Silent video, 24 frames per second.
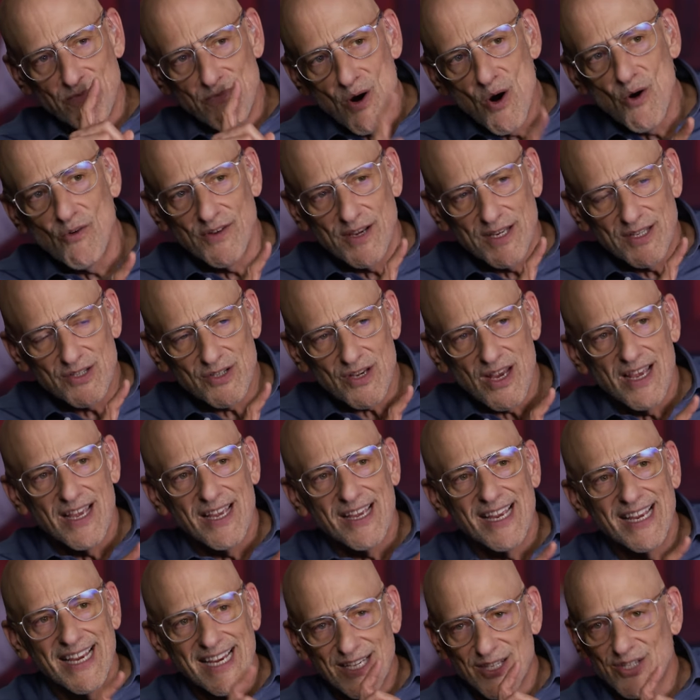the movies,
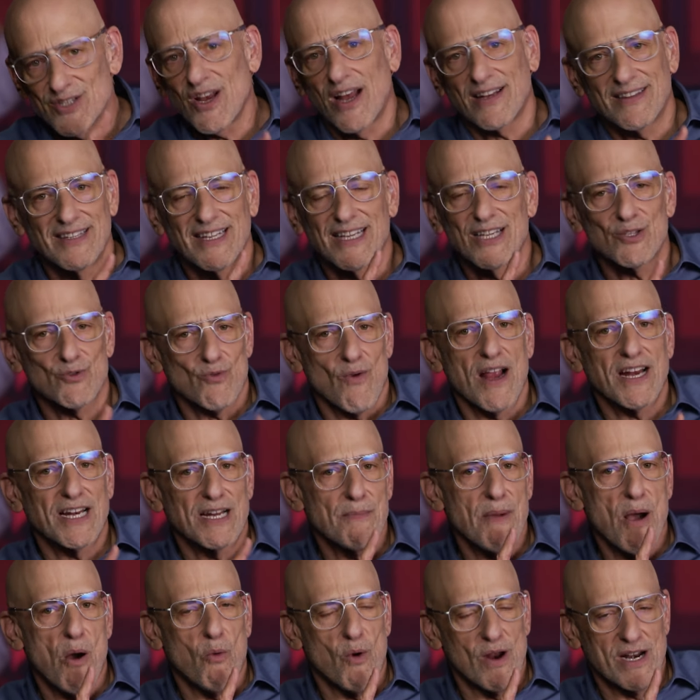he suddenly is writing
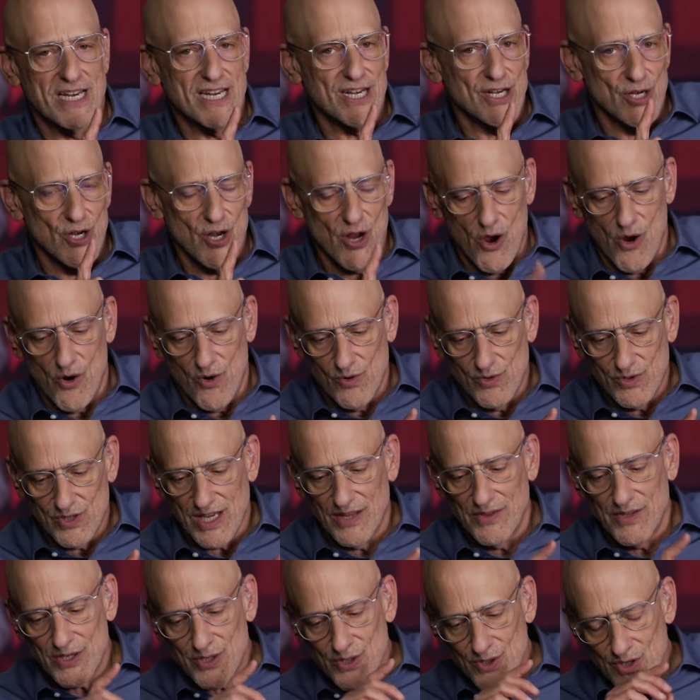about what he knows.
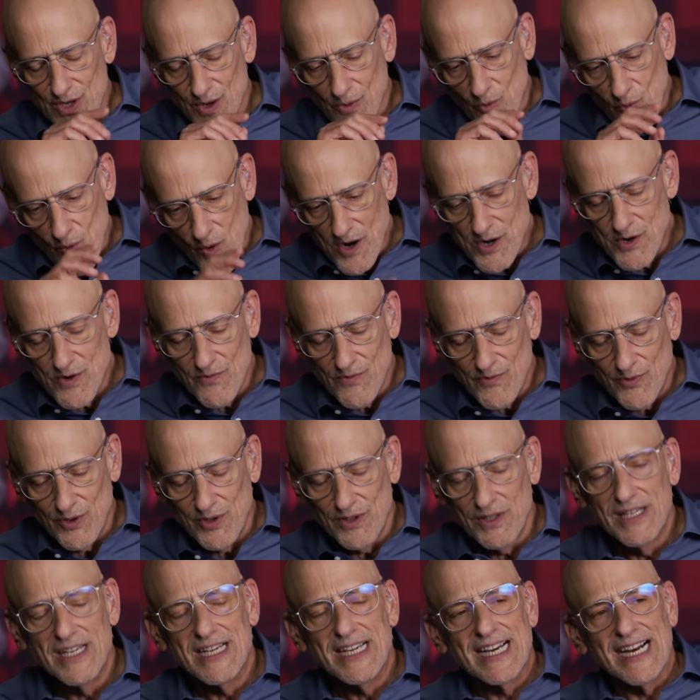And this is a
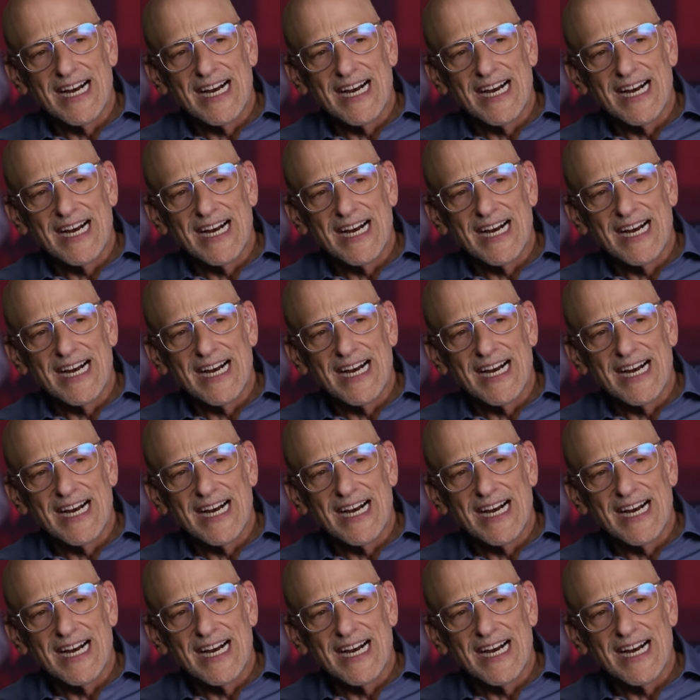wonderful